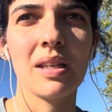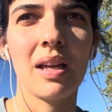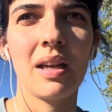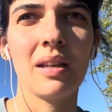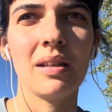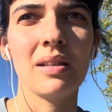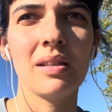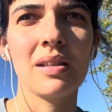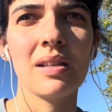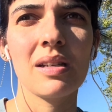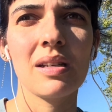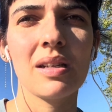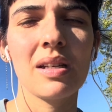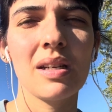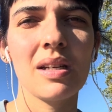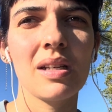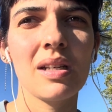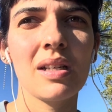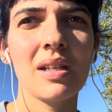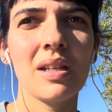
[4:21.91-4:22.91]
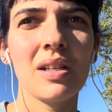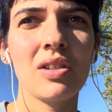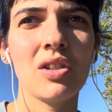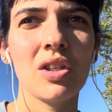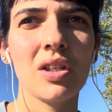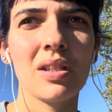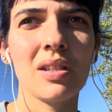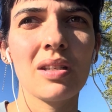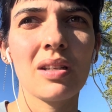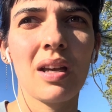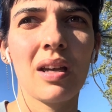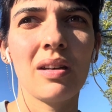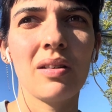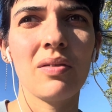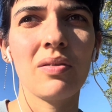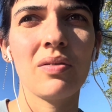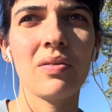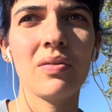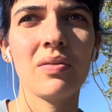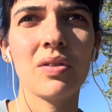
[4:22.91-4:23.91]
and just kind of
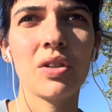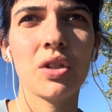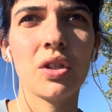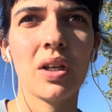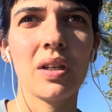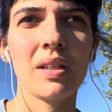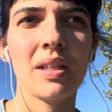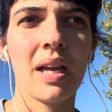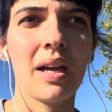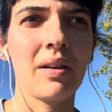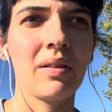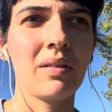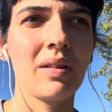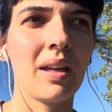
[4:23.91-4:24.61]
shut down.